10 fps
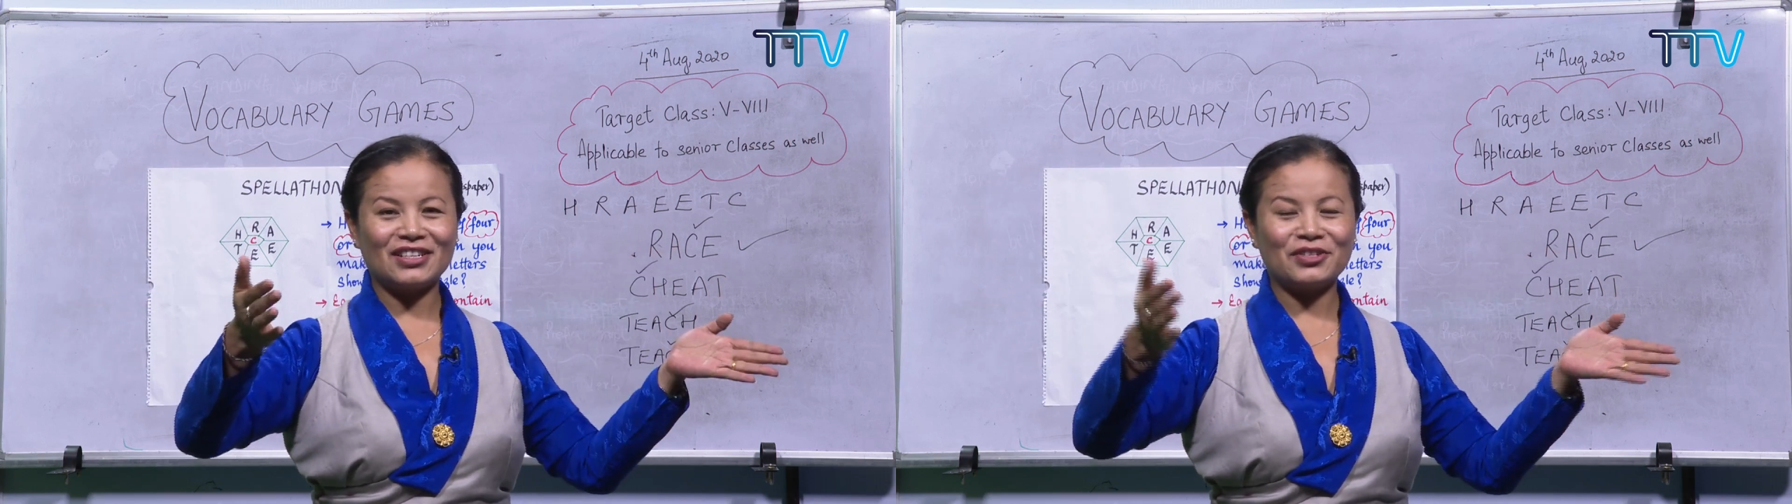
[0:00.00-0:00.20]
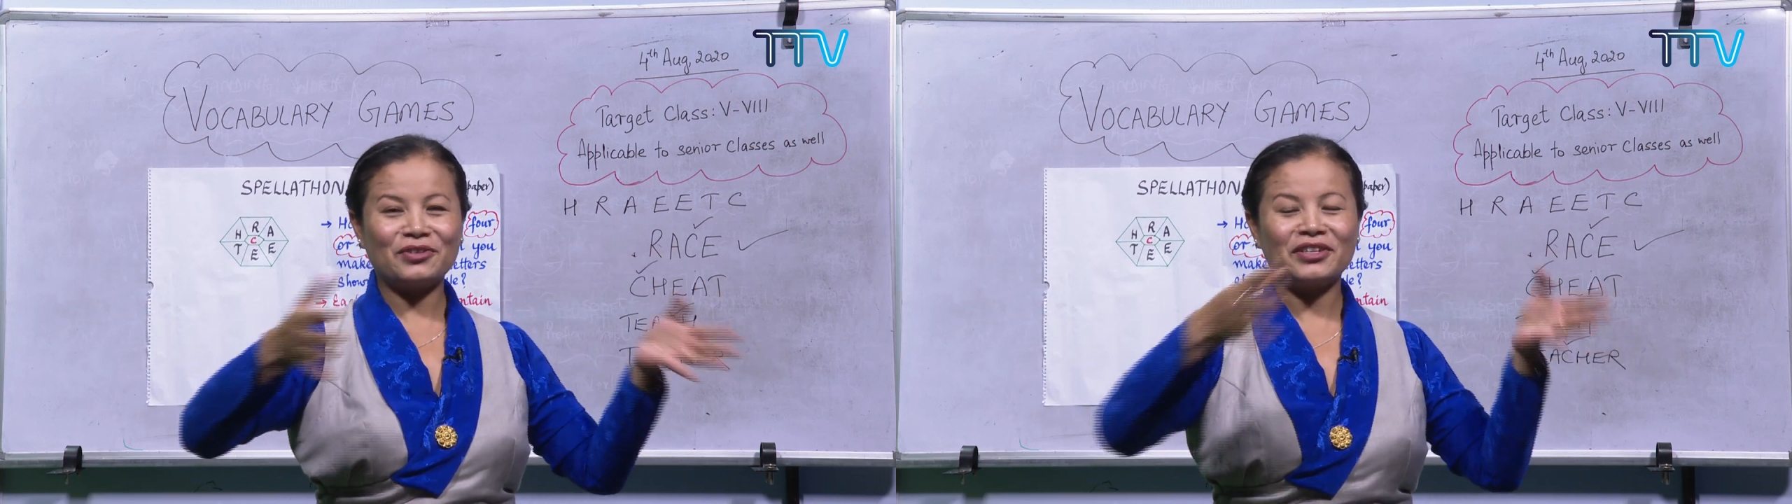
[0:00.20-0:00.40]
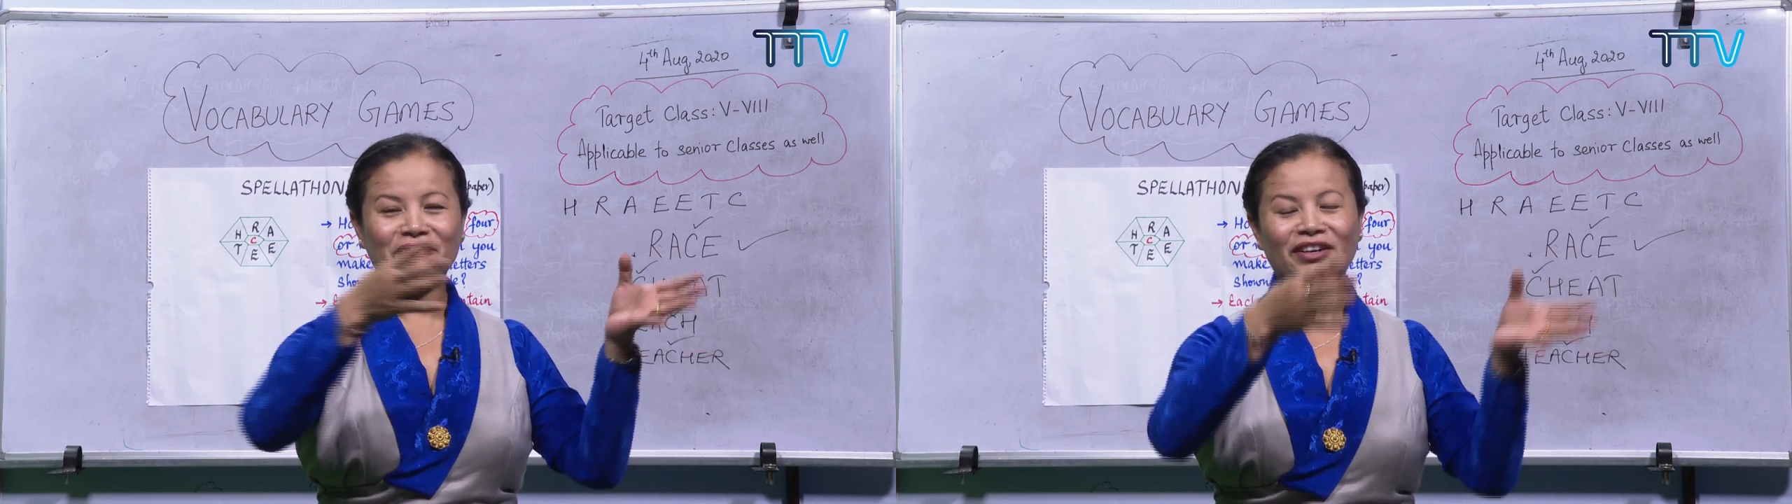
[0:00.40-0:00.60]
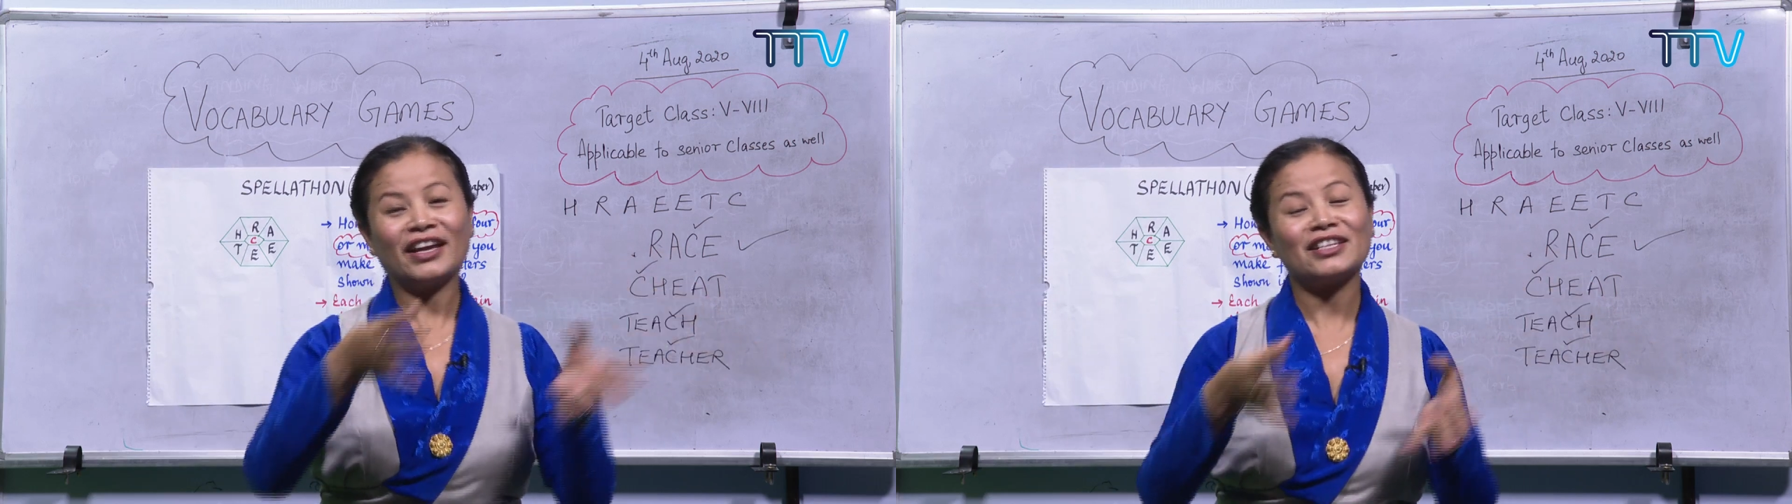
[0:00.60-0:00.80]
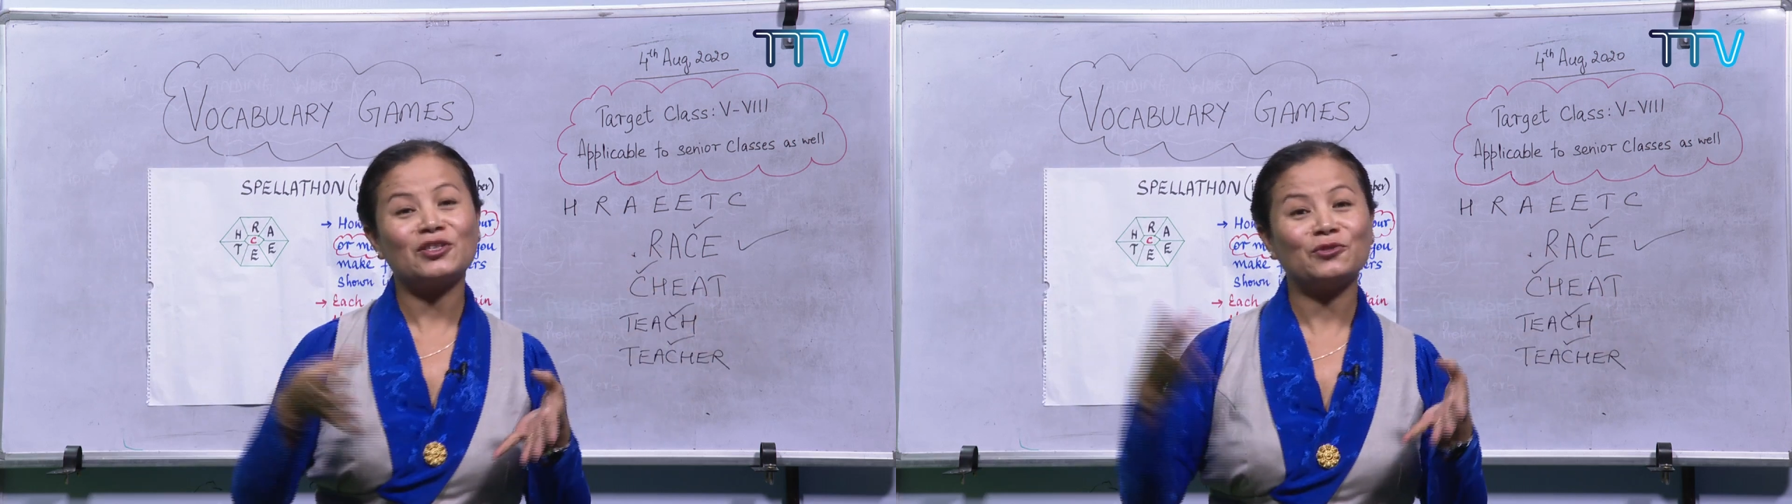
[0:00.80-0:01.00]
So river
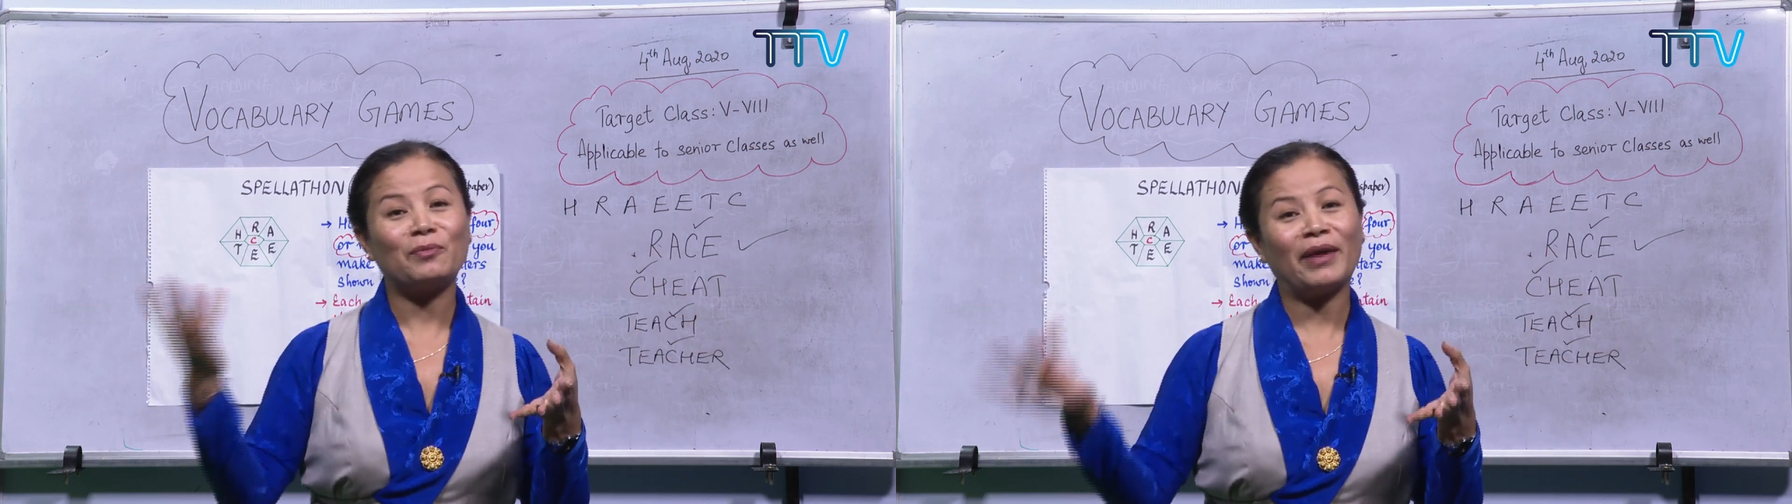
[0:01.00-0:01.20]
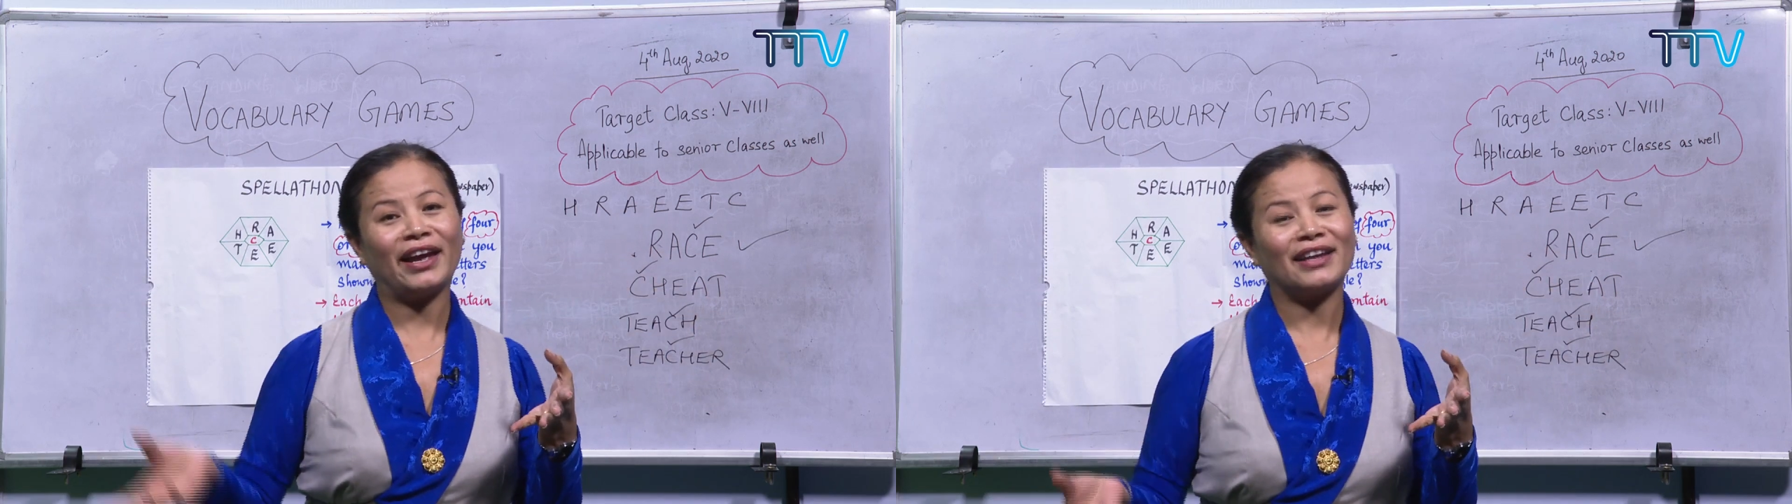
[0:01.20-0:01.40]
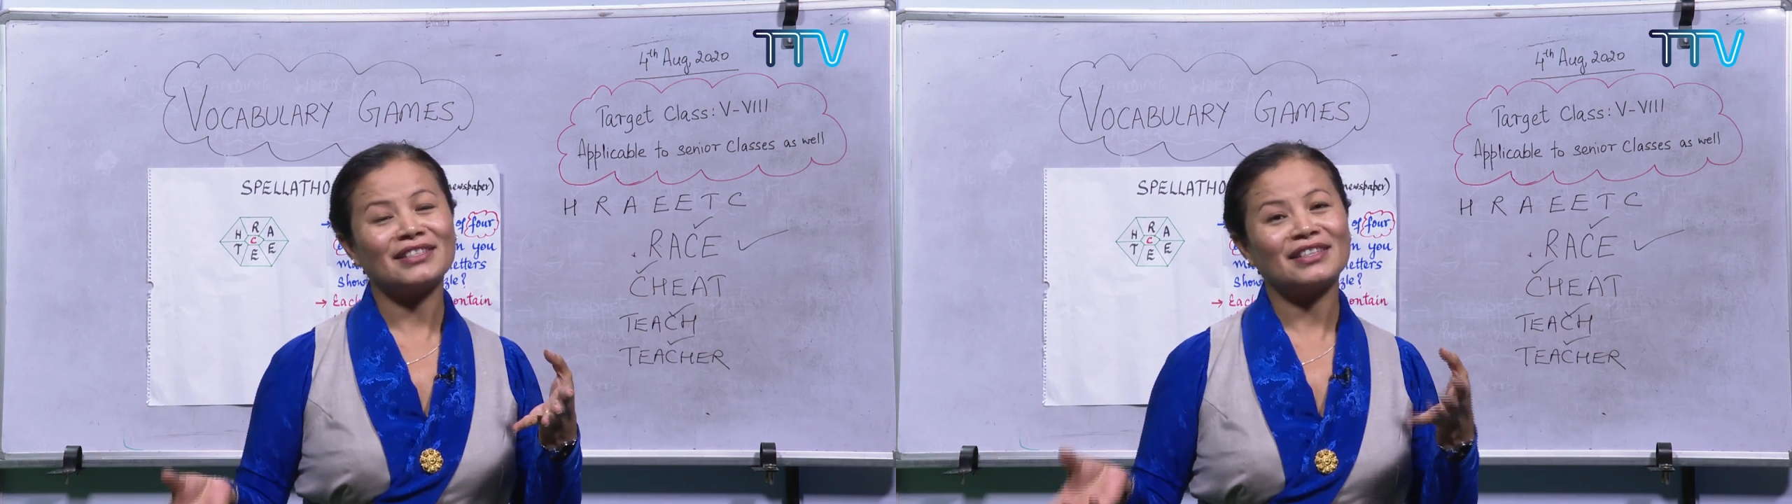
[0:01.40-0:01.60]
has 2 banks.